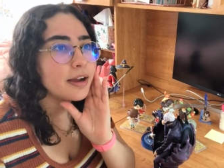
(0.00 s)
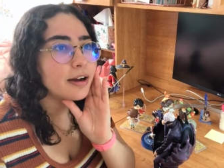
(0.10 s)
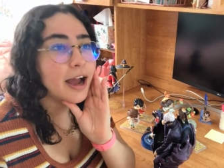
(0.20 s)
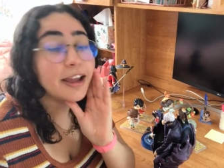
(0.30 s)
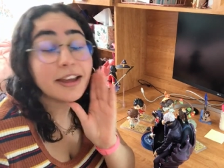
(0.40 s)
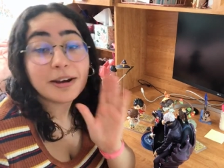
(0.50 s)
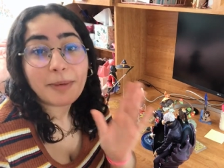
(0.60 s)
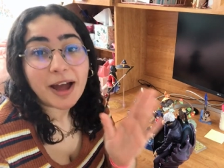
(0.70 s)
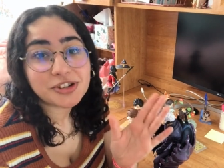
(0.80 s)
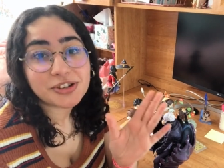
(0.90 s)
I can
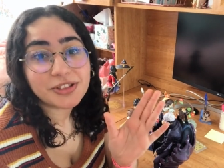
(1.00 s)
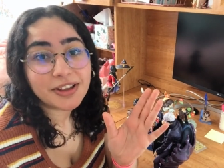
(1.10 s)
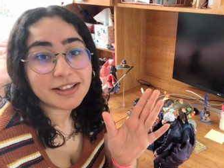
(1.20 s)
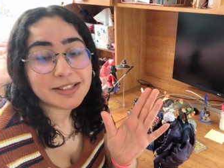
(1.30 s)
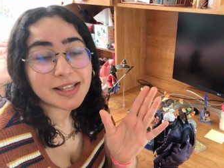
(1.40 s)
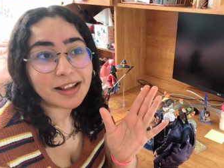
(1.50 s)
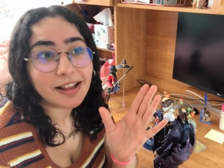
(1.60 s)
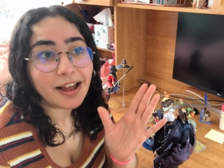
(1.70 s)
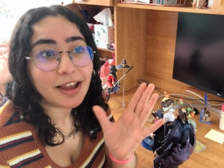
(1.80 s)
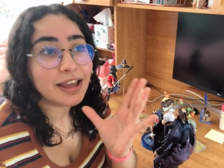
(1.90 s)
imagine things that
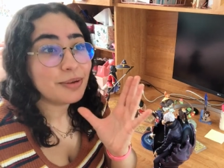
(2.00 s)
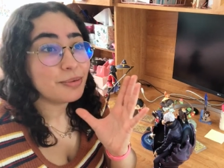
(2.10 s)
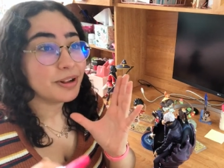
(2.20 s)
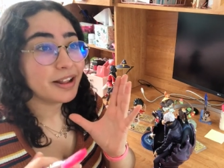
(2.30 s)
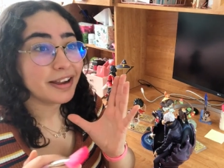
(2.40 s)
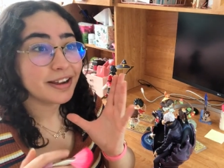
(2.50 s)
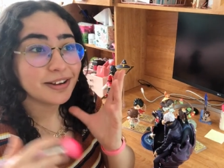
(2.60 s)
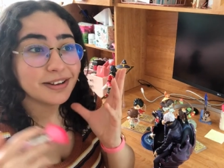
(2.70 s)
like he would like,